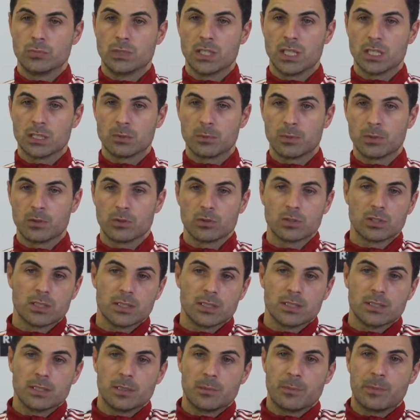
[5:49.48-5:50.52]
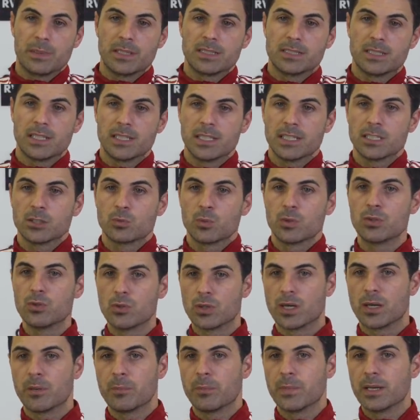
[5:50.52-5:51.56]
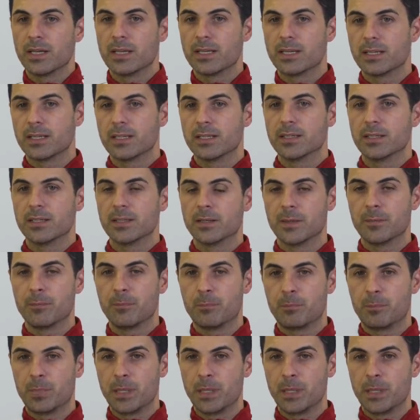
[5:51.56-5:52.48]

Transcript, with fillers: Yes, because the, the best thing is when you can make uh,